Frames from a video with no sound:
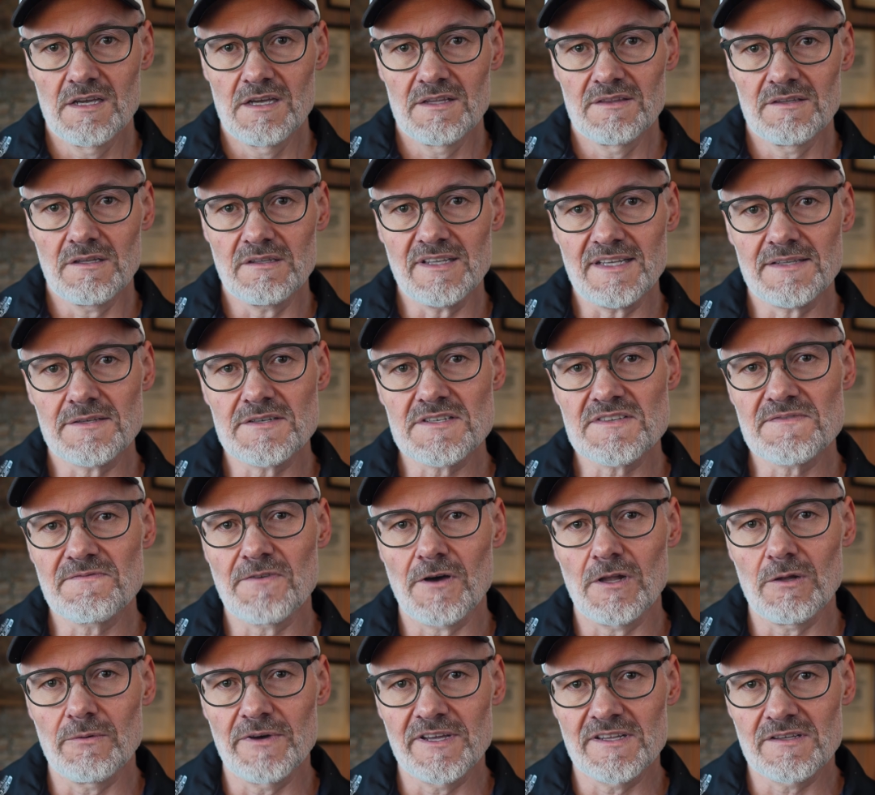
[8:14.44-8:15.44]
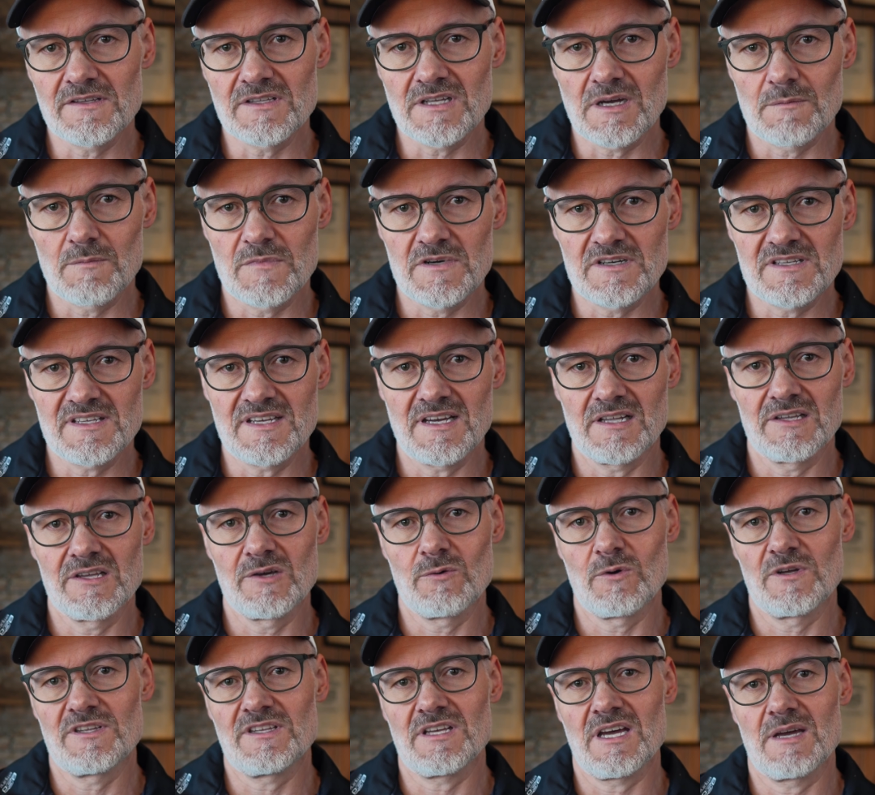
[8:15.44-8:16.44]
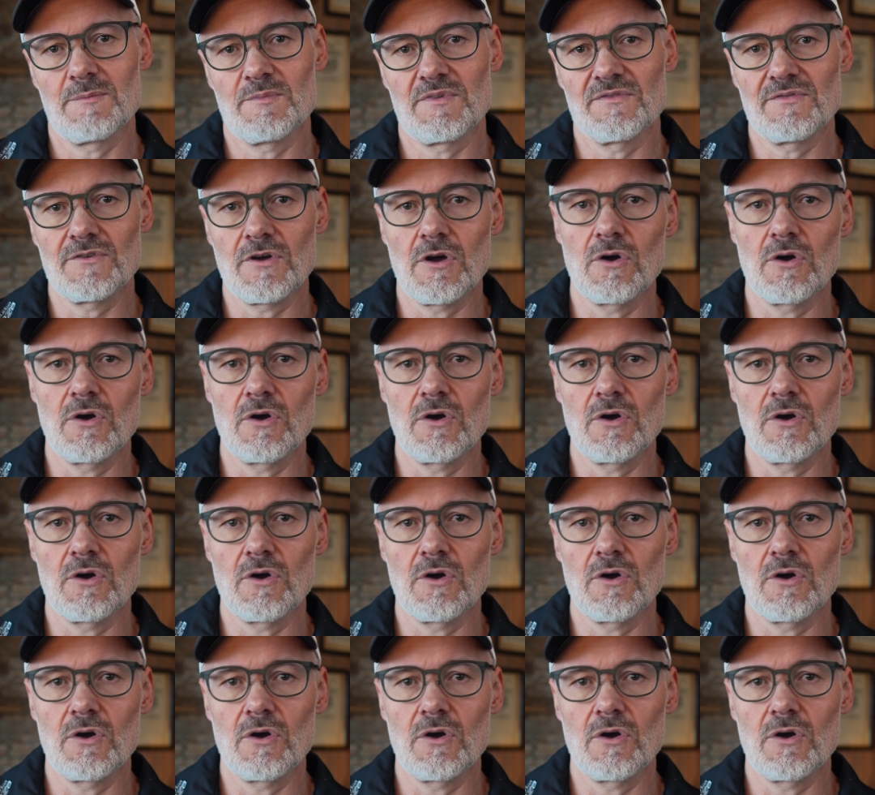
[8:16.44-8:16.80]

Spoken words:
The letters following the number tell you what type of